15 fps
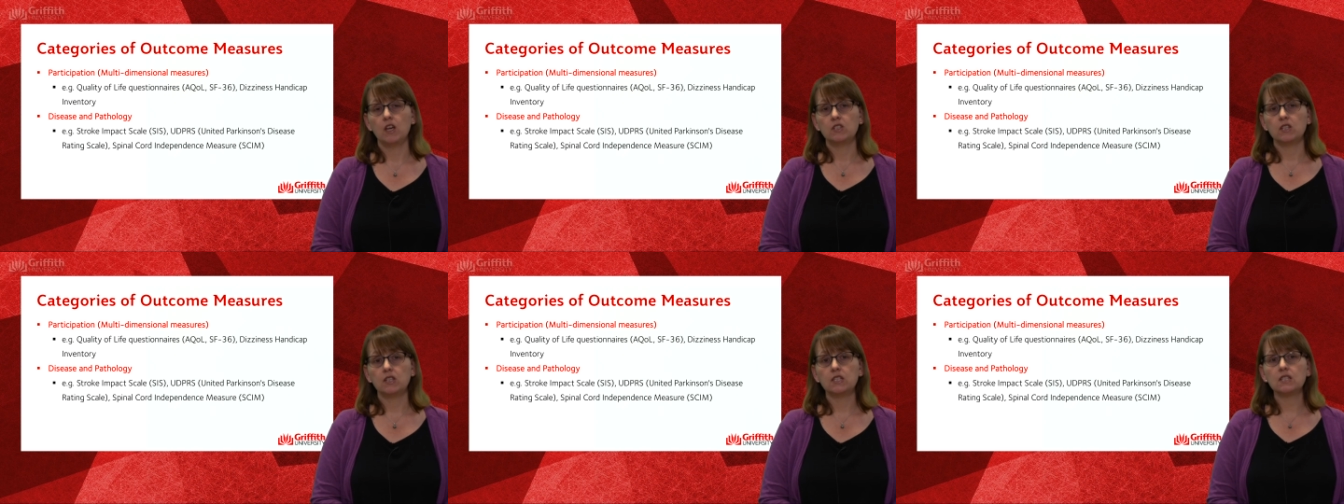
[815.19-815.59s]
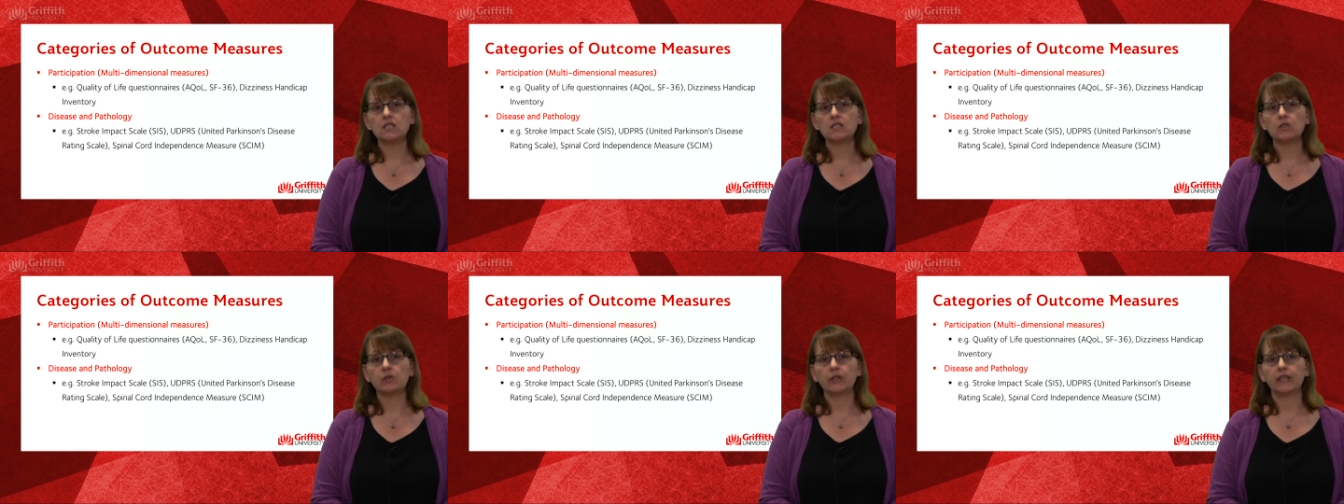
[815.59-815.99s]
So this
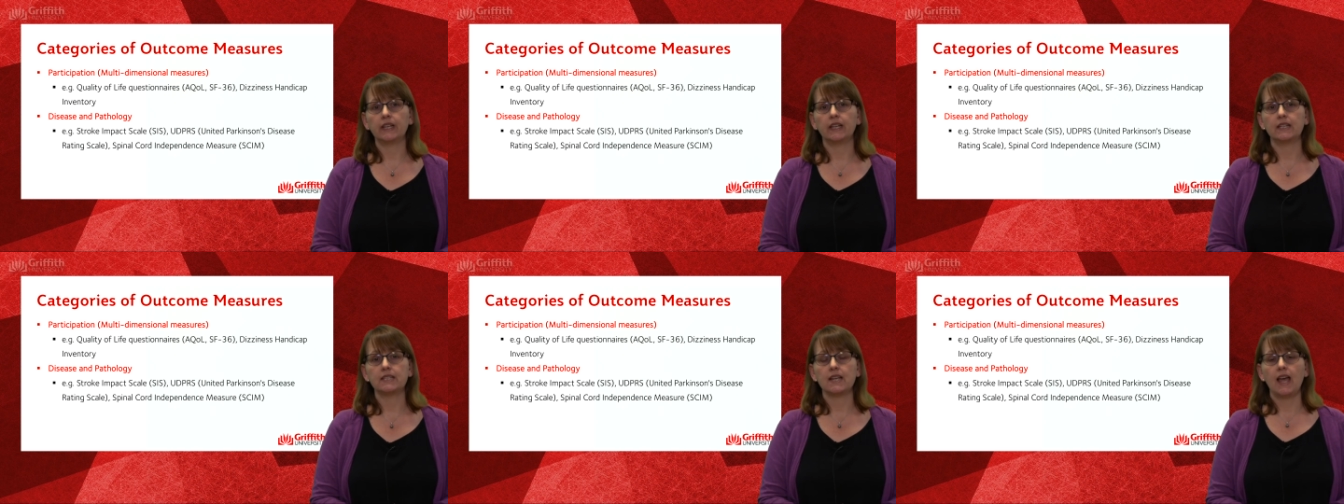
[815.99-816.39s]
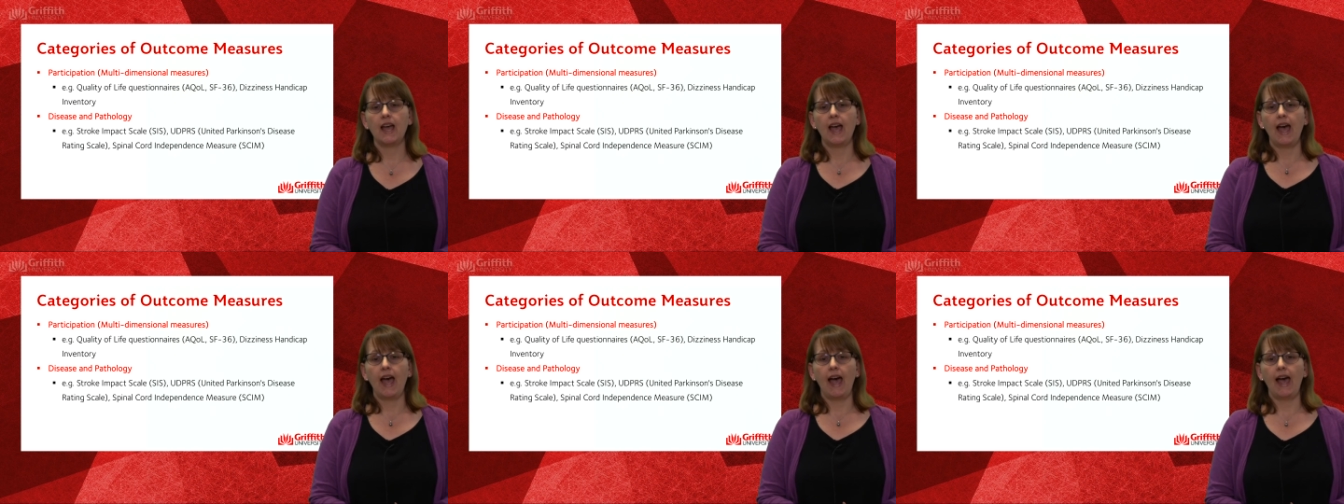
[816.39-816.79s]
is looking at
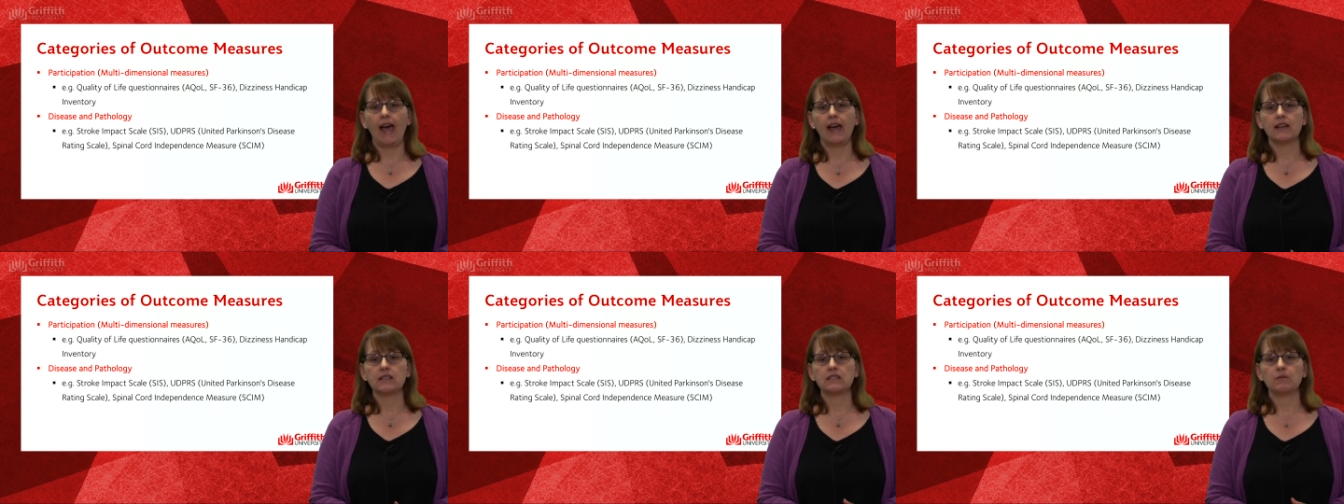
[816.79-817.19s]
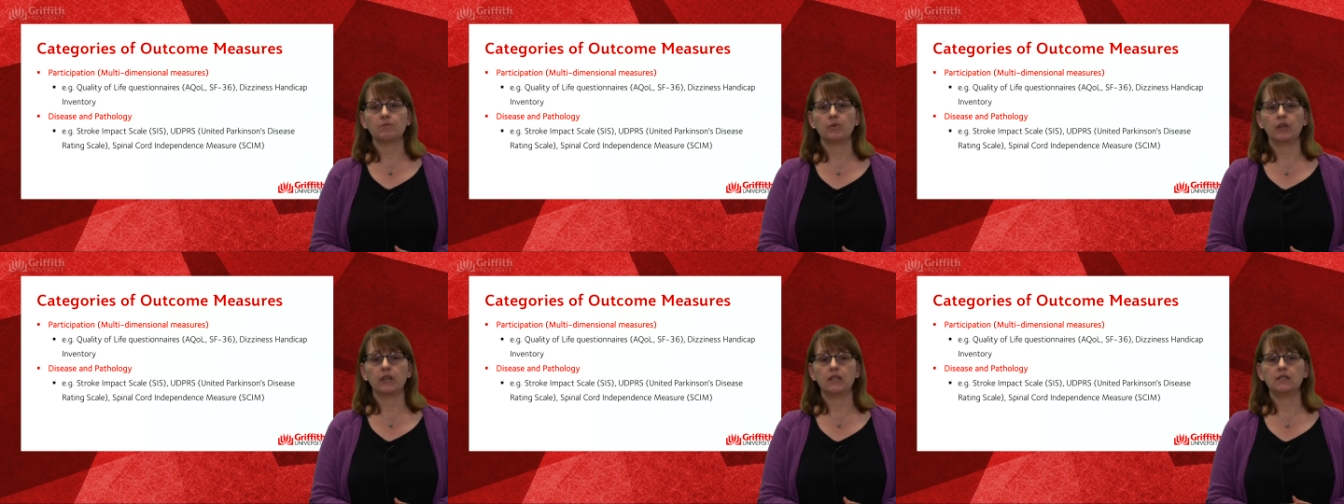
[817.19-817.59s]
how
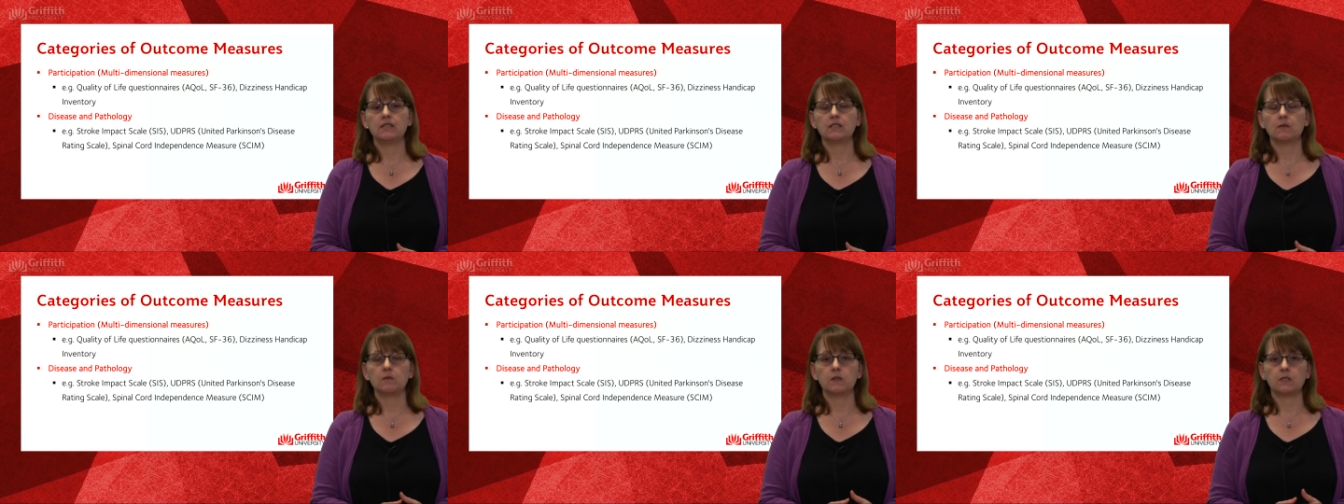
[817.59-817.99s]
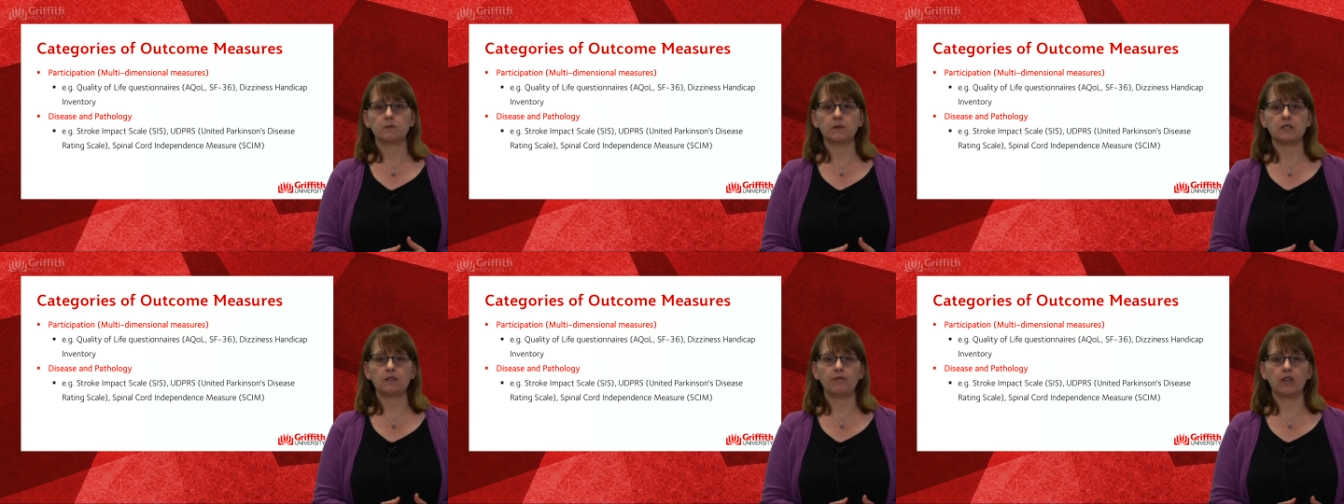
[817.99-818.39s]
somebody's
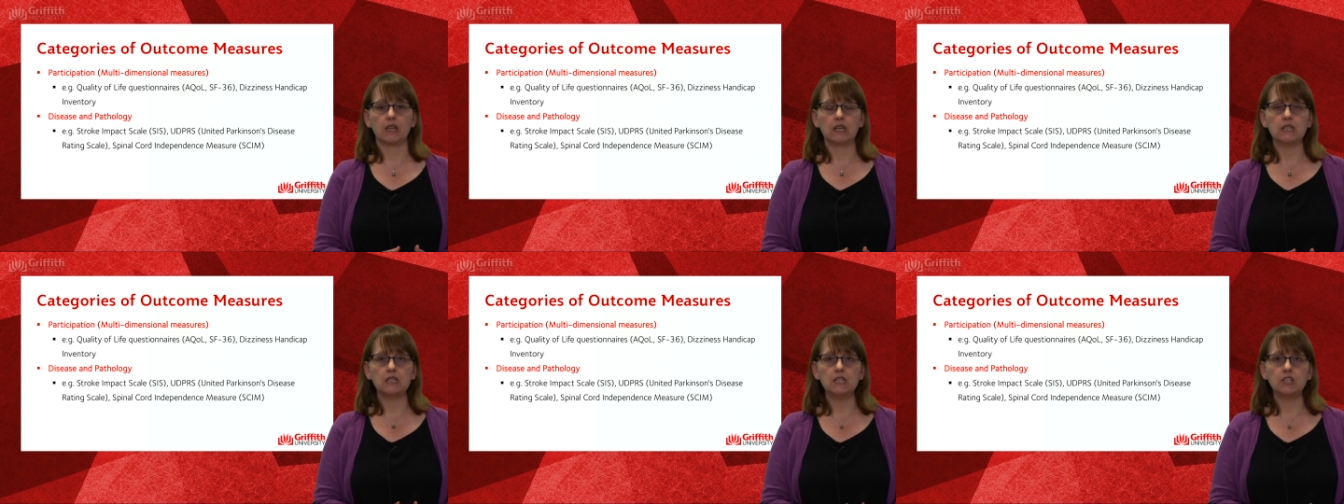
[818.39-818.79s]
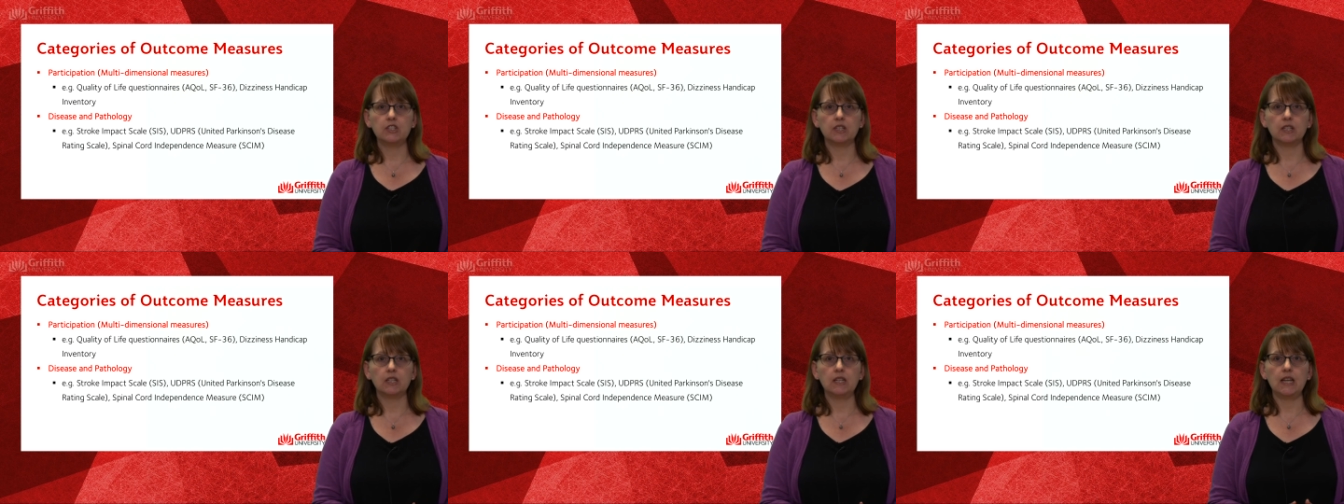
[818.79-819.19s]
specific
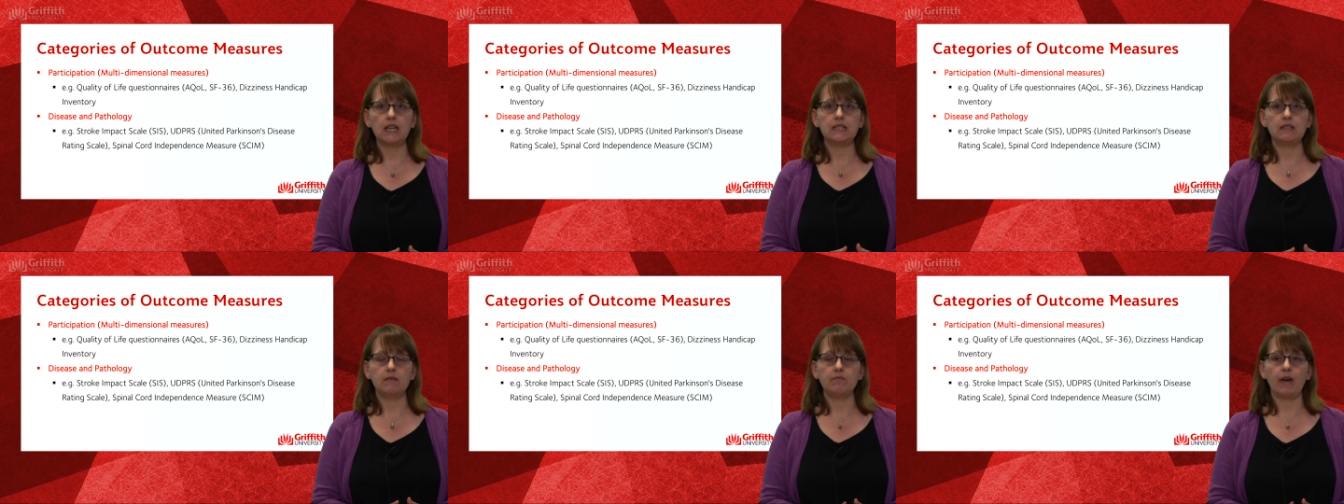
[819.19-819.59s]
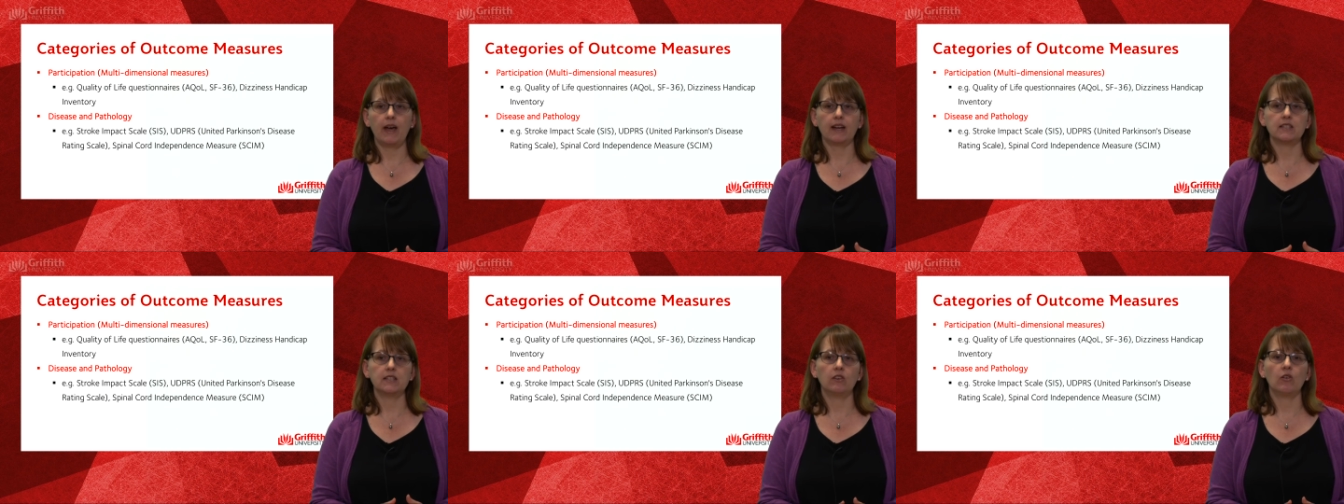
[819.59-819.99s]
condition is
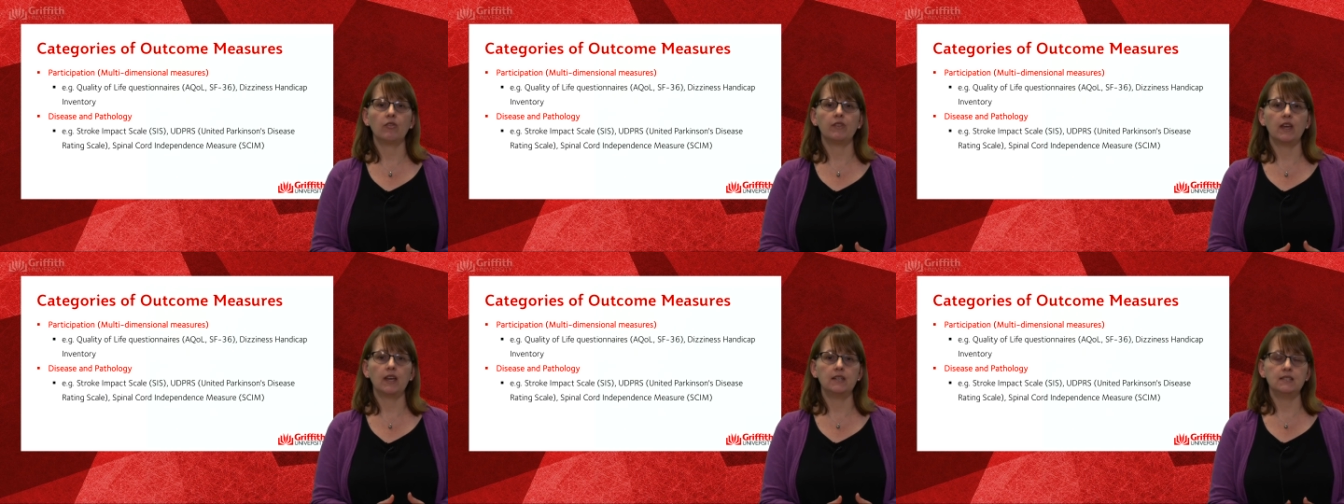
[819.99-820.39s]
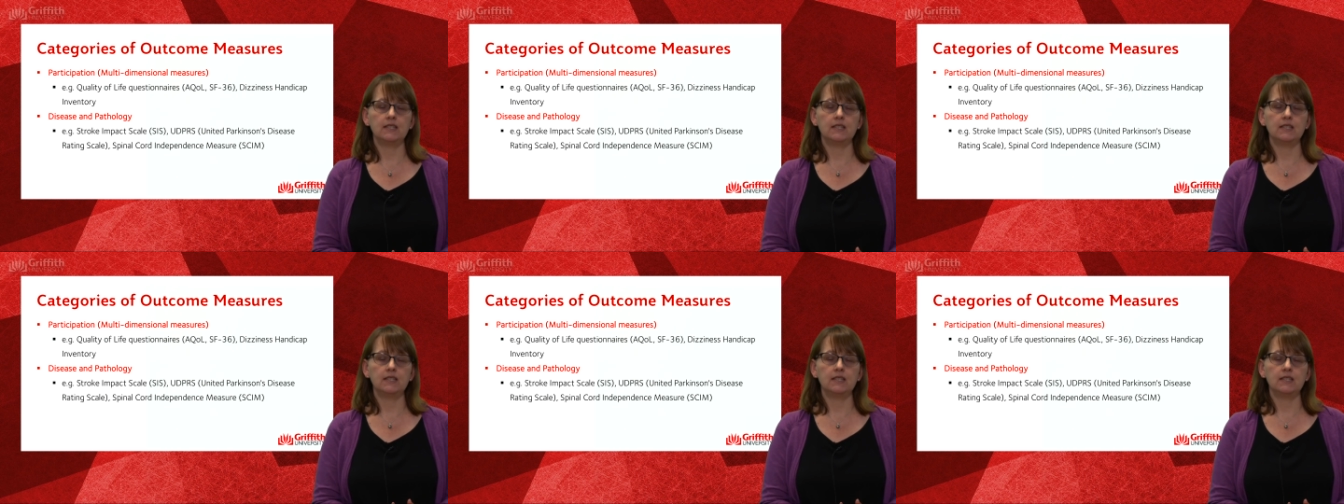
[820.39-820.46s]
impacting on their